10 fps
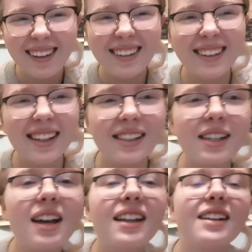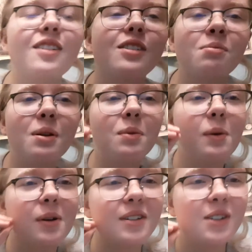These people
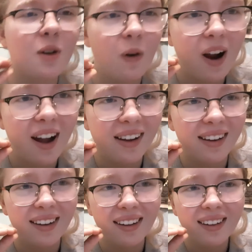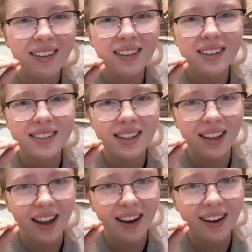were trying to
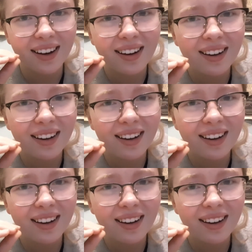like